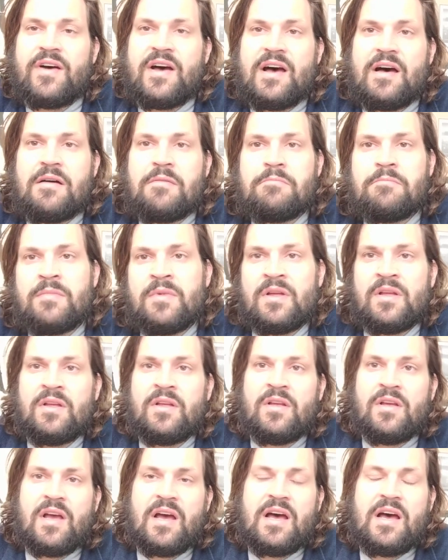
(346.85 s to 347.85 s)

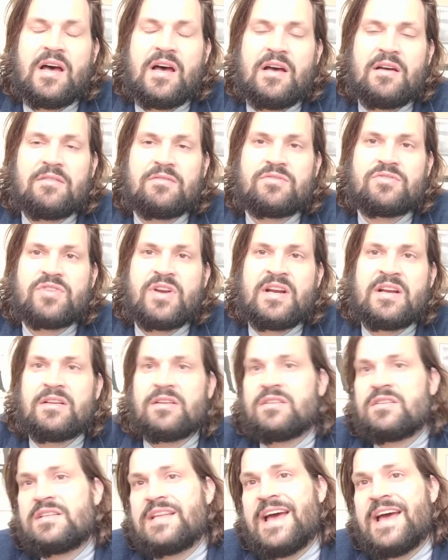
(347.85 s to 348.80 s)
trying to